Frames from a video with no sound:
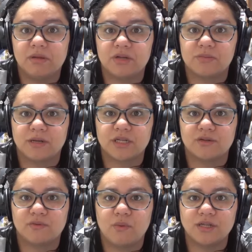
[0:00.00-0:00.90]
Thank you so much, guys,
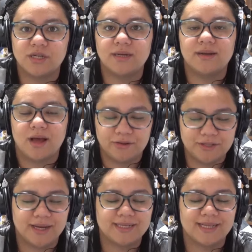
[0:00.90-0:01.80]
for watching. I'll
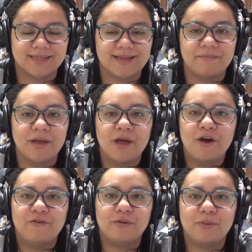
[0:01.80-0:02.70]
see you guys next time
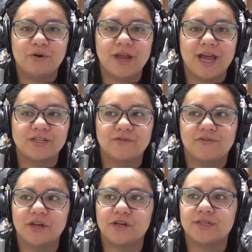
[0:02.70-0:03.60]
for more reaction
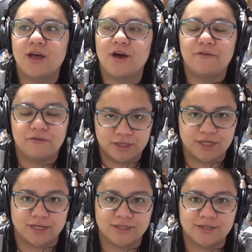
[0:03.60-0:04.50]
videos for
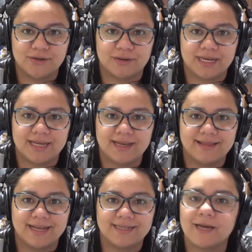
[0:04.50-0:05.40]
Dawson's Creek.
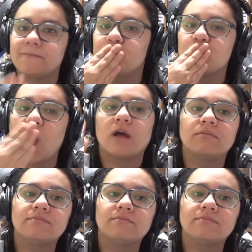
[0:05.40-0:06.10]
That's it. Mwah.